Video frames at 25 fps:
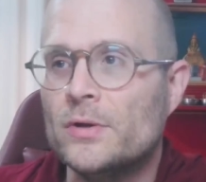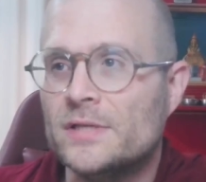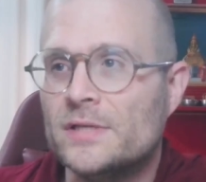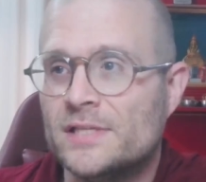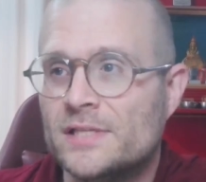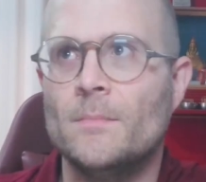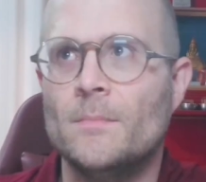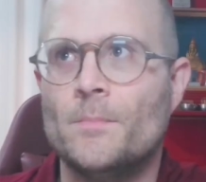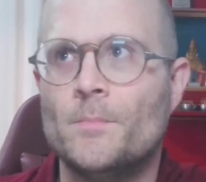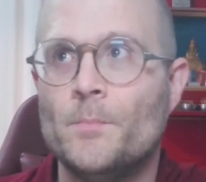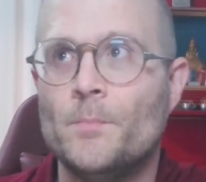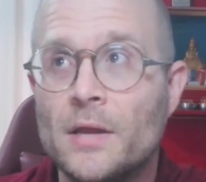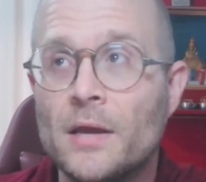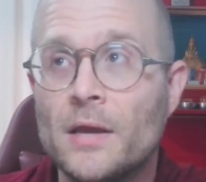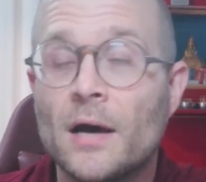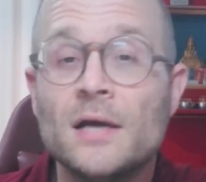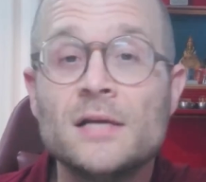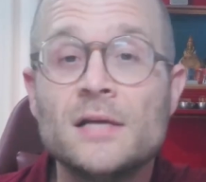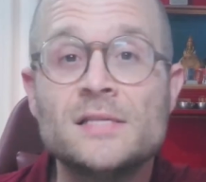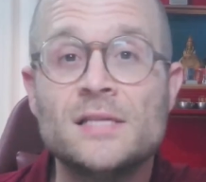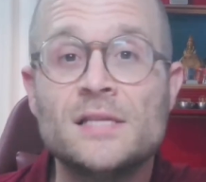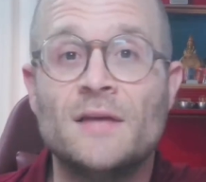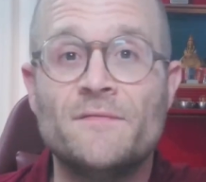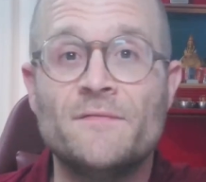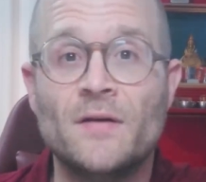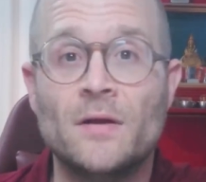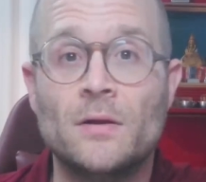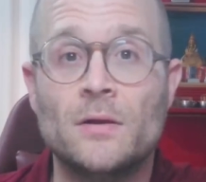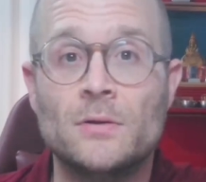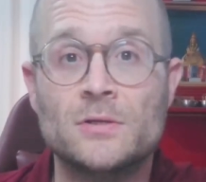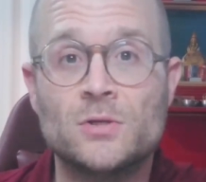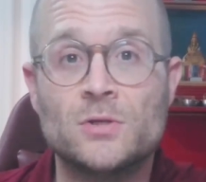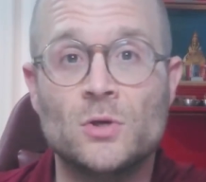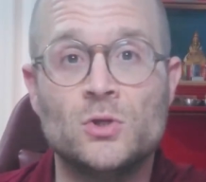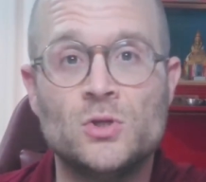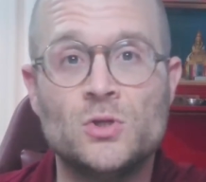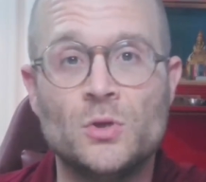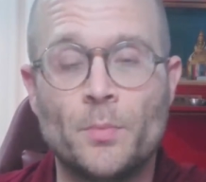it because they felt so
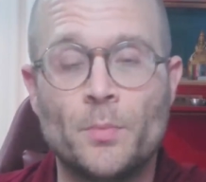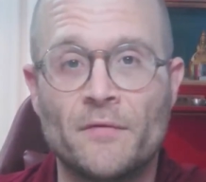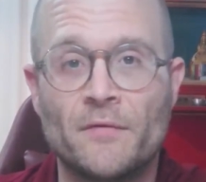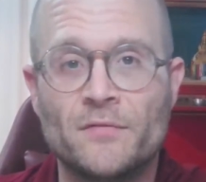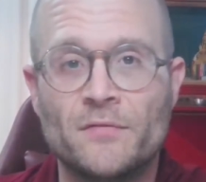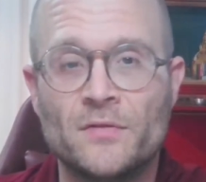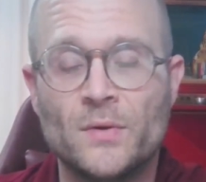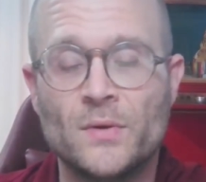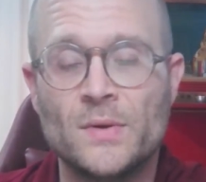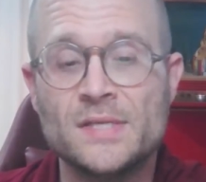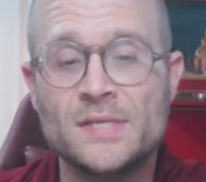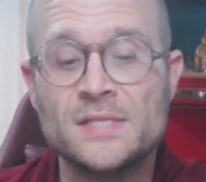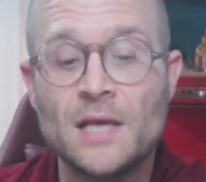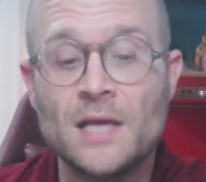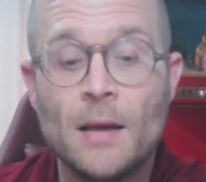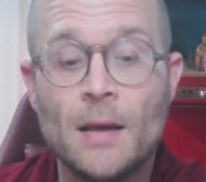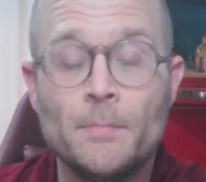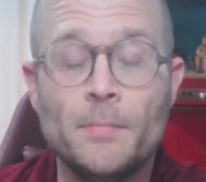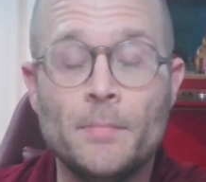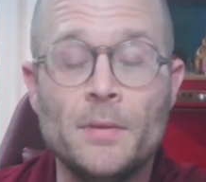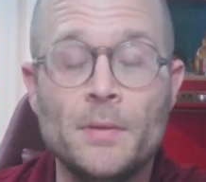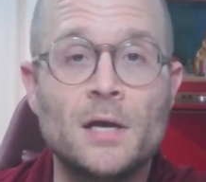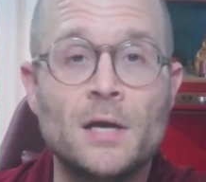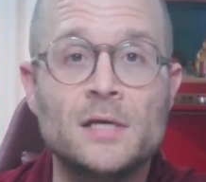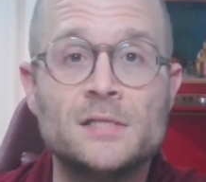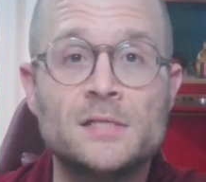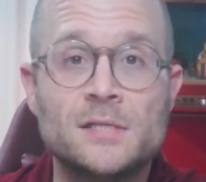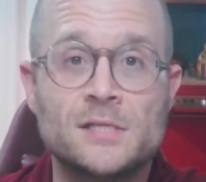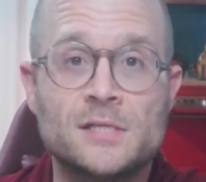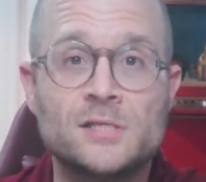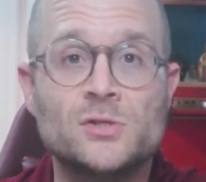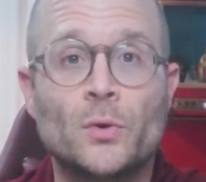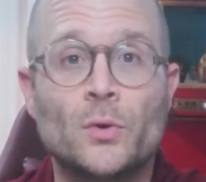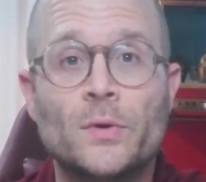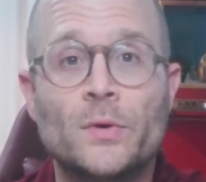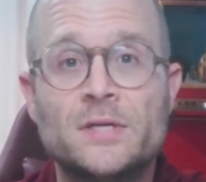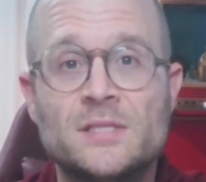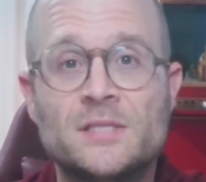superfluous, because the
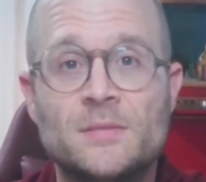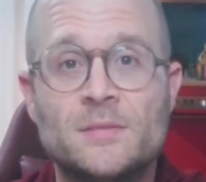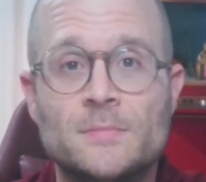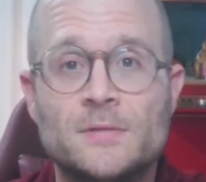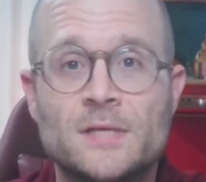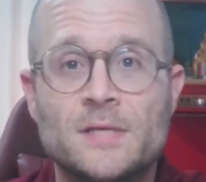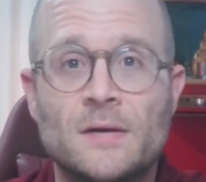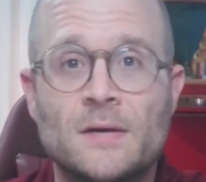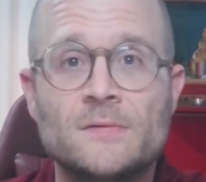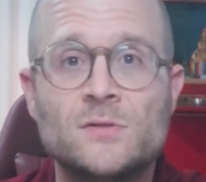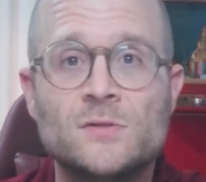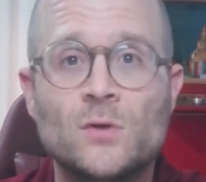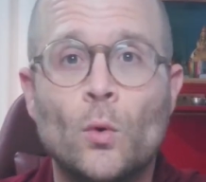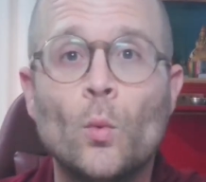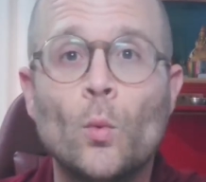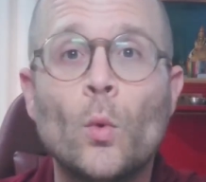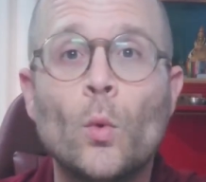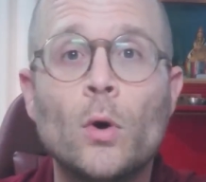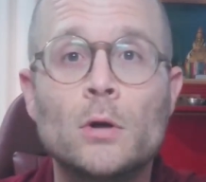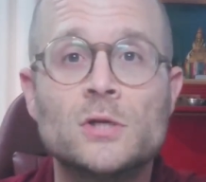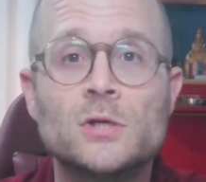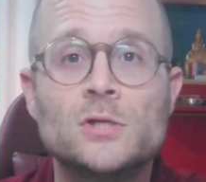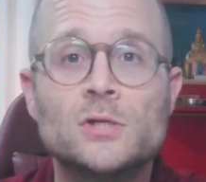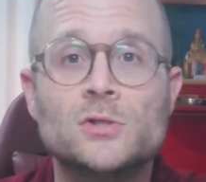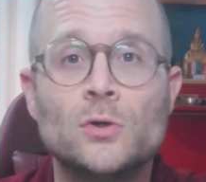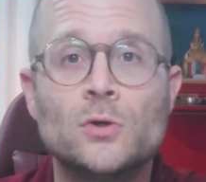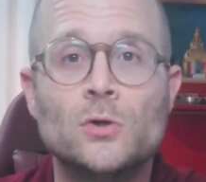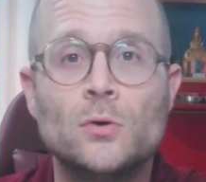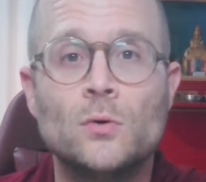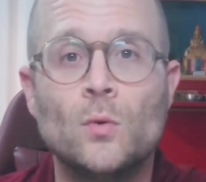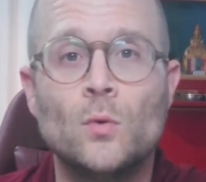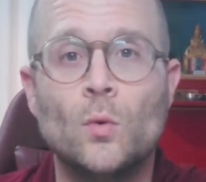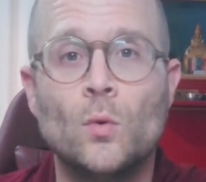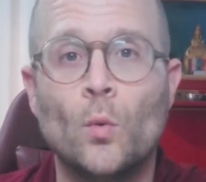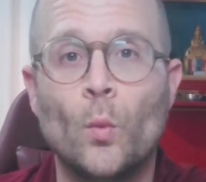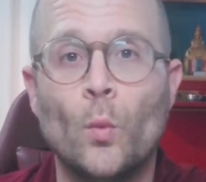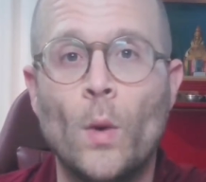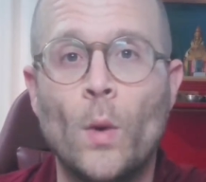stories themselves were so
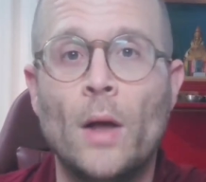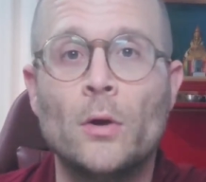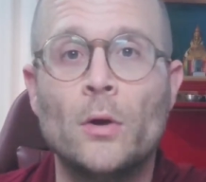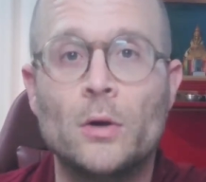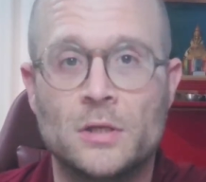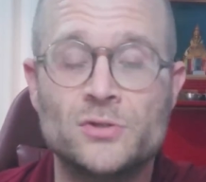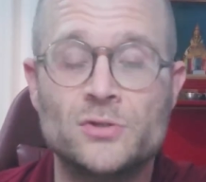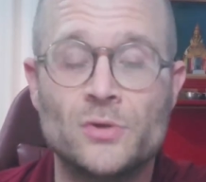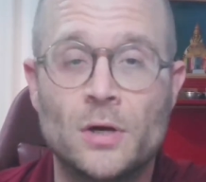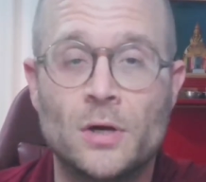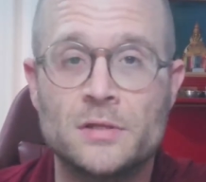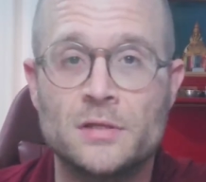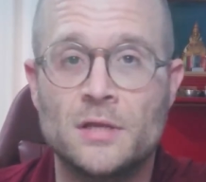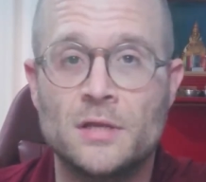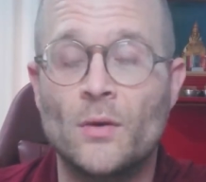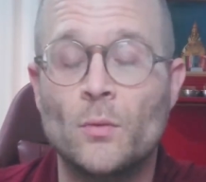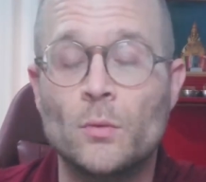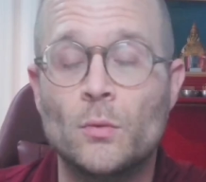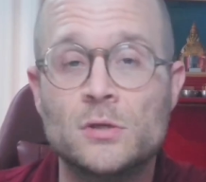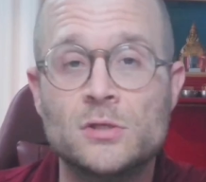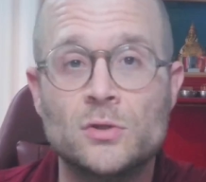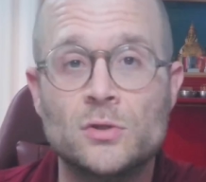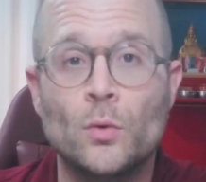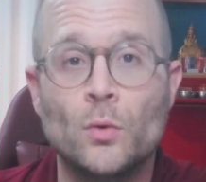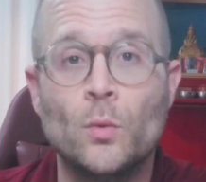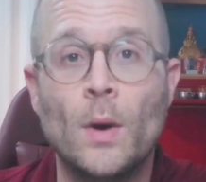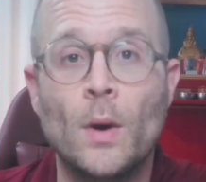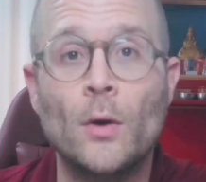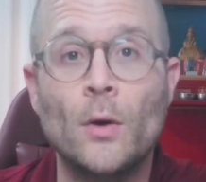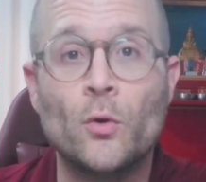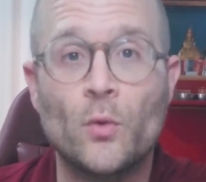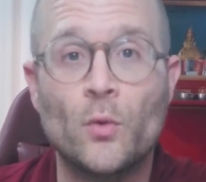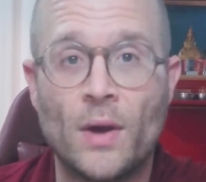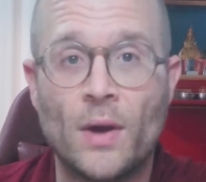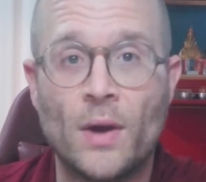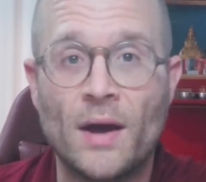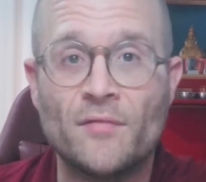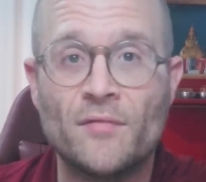well constructed. They were so well
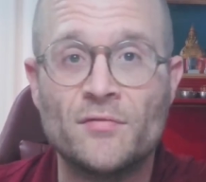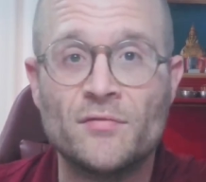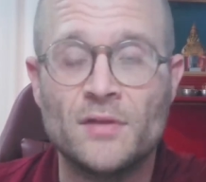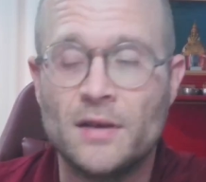crafted.